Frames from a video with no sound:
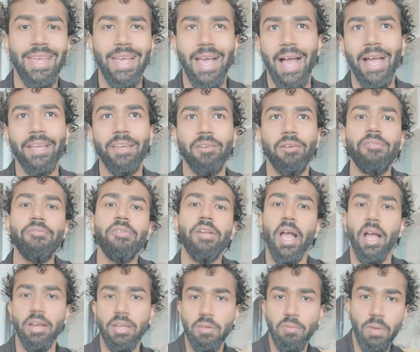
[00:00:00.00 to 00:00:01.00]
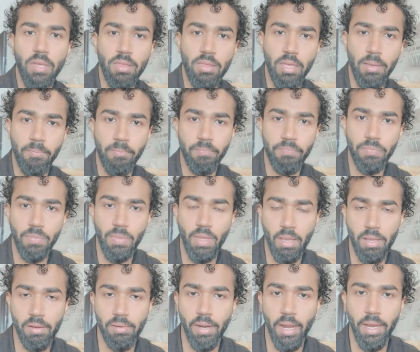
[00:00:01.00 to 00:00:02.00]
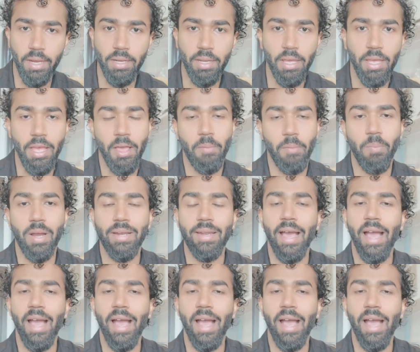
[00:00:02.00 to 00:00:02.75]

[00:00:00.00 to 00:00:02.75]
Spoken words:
I cannot reactivate them, right? But